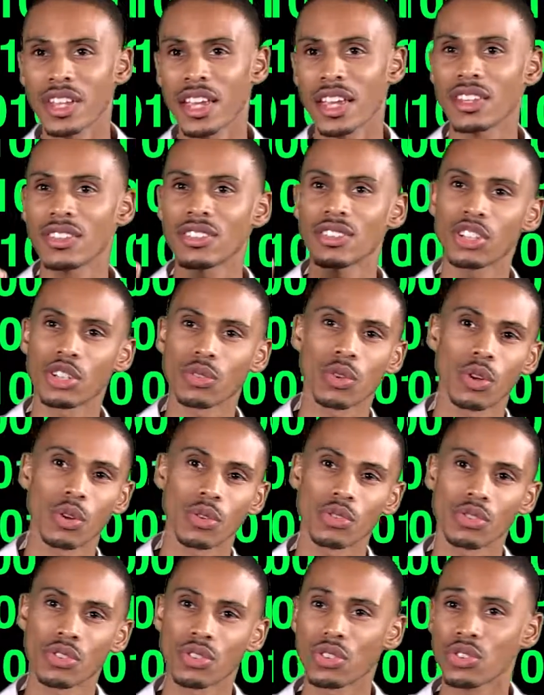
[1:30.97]
and zeros
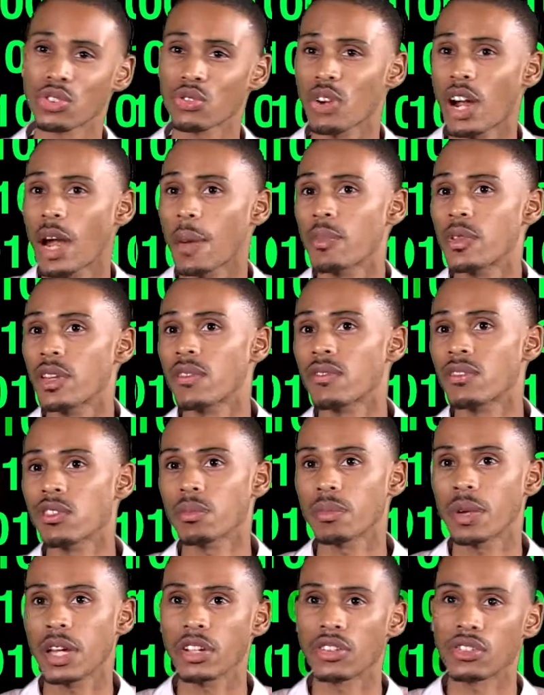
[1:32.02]
to describe the
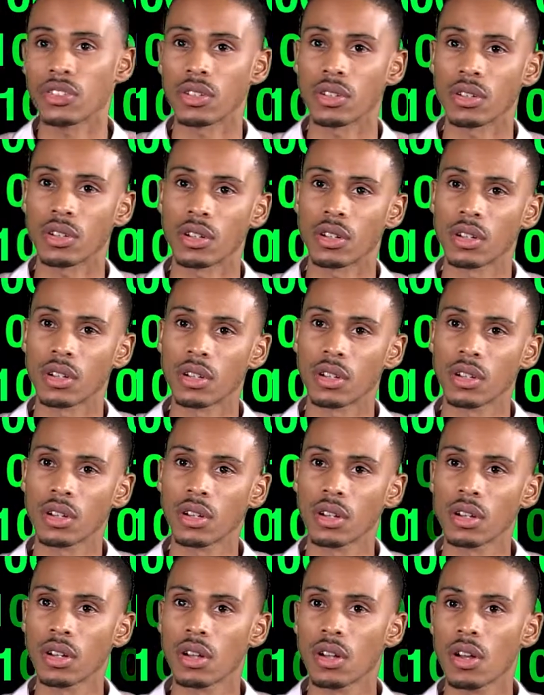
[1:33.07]
information.
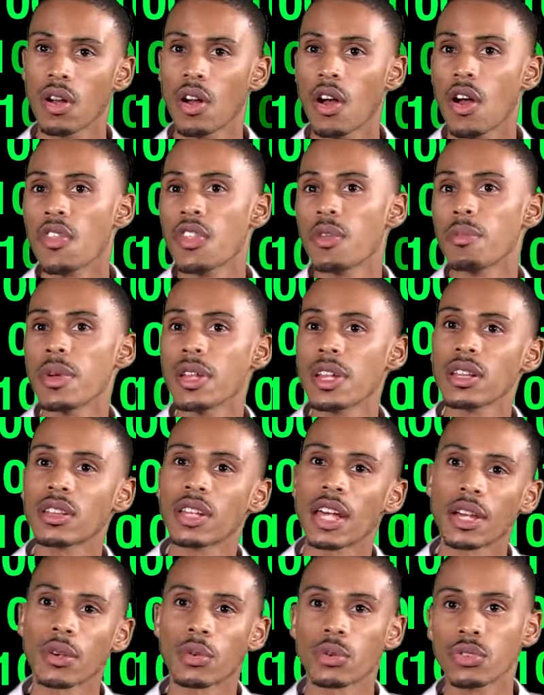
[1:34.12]
The MIDI
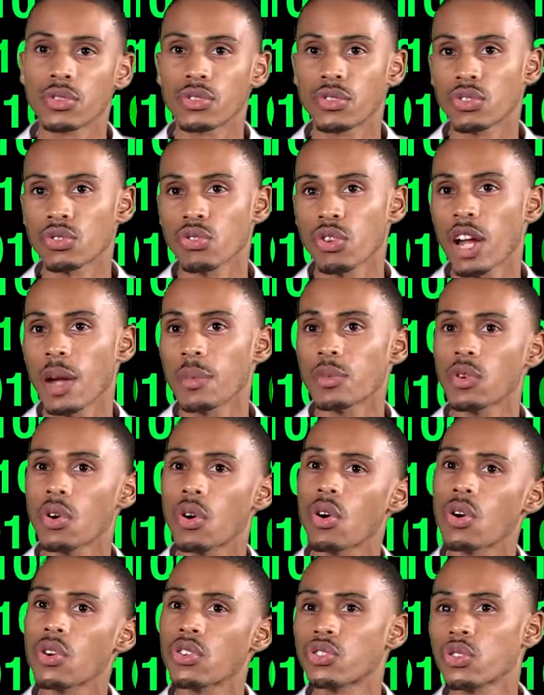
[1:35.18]
language describes
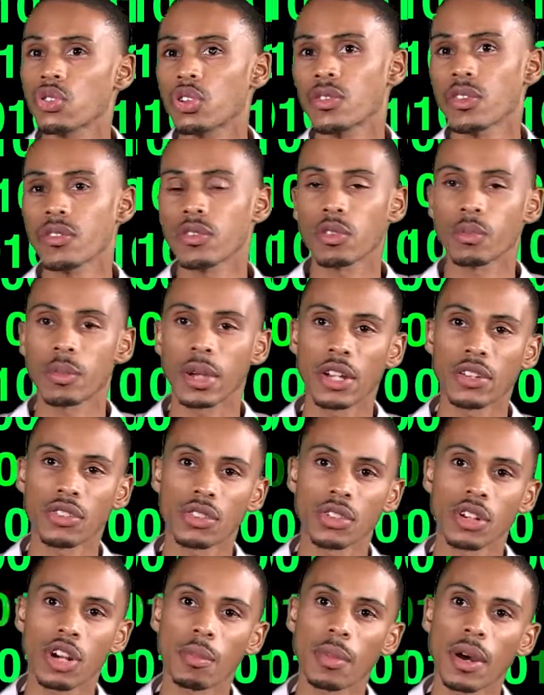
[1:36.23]
all sort of
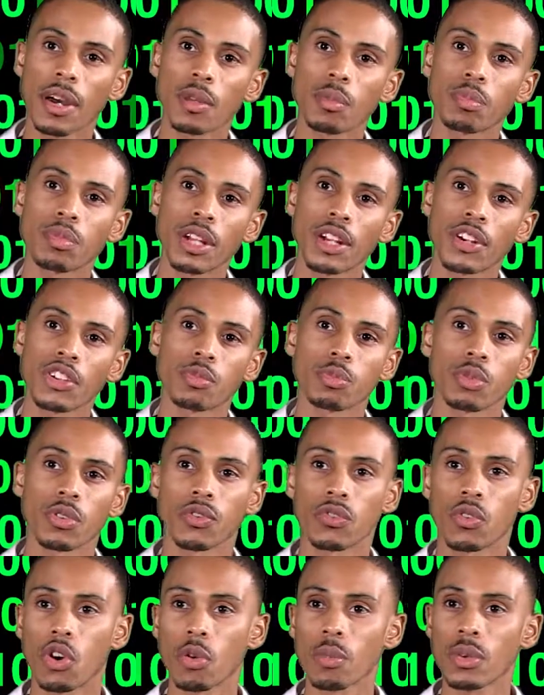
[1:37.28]
information about a player's
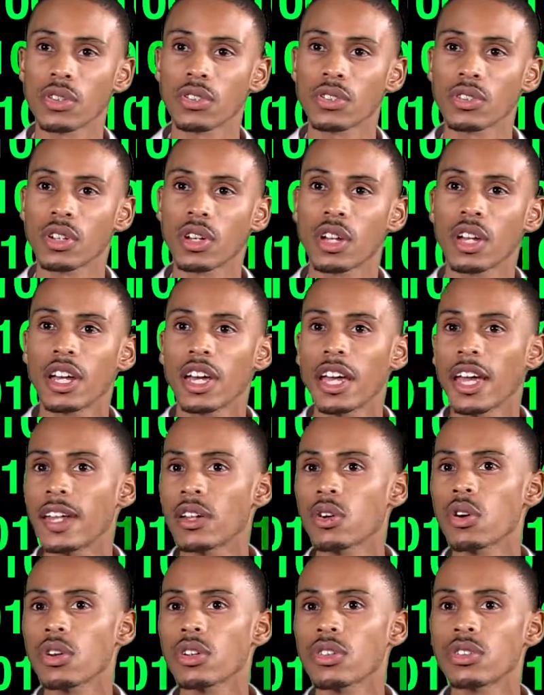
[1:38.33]
performance in
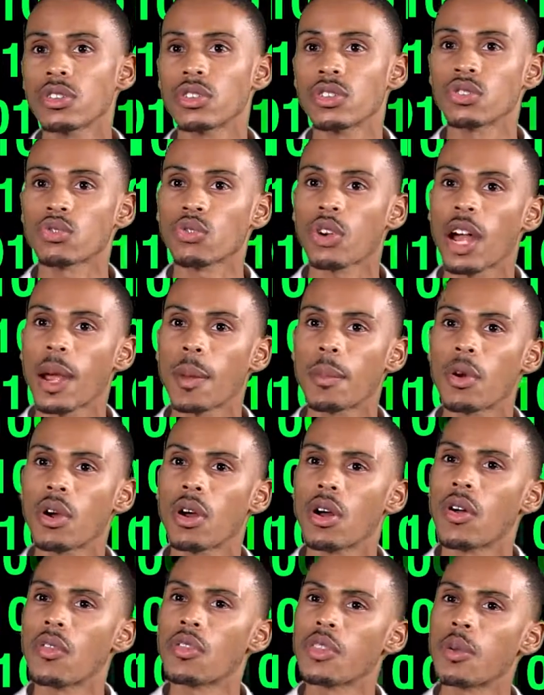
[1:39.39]
order to describe
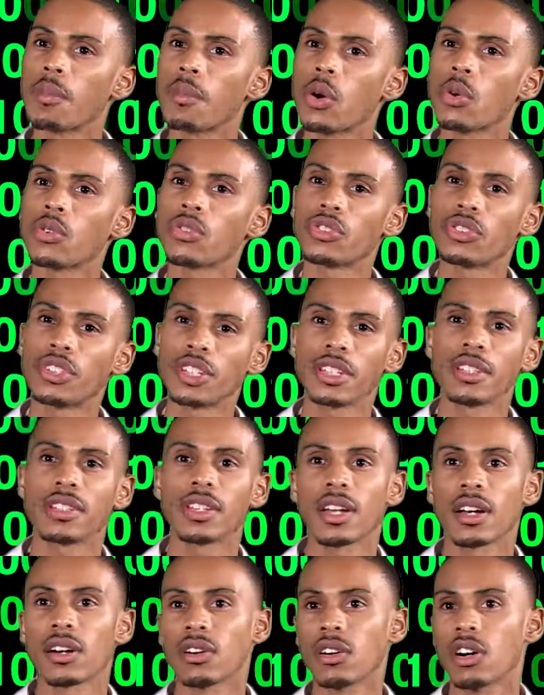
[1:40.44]
the most
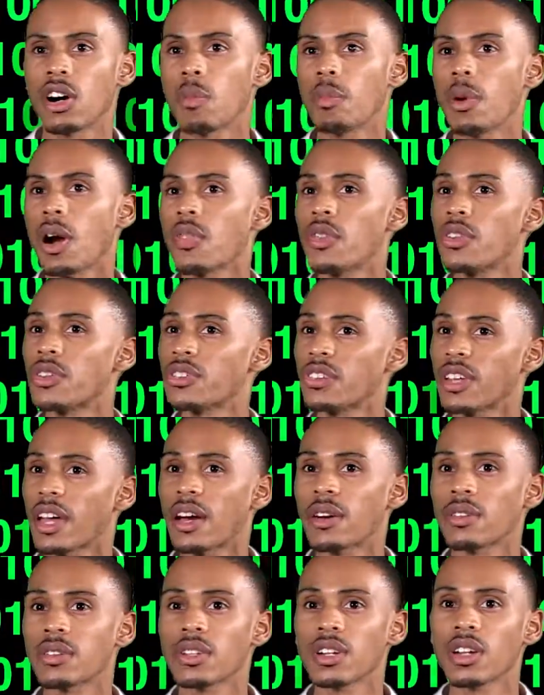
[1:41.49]
detail about the
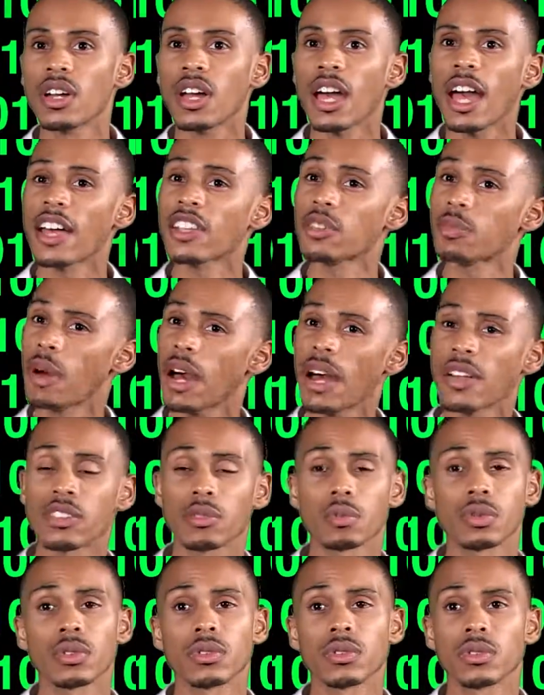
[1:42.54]
sound as
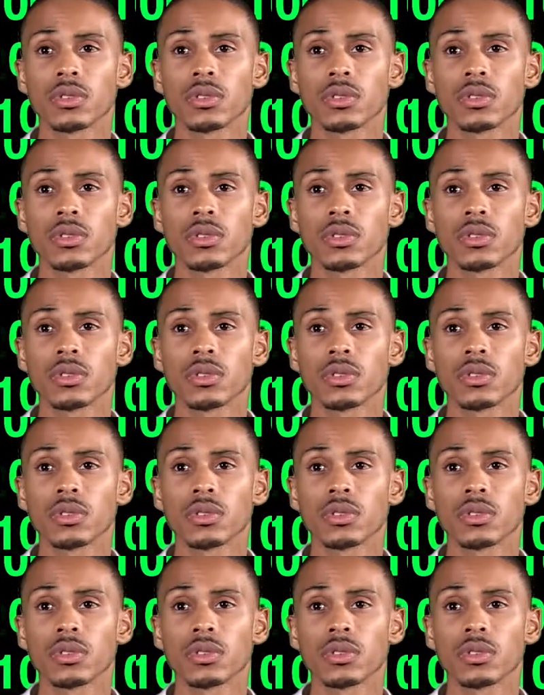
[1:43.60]
possible.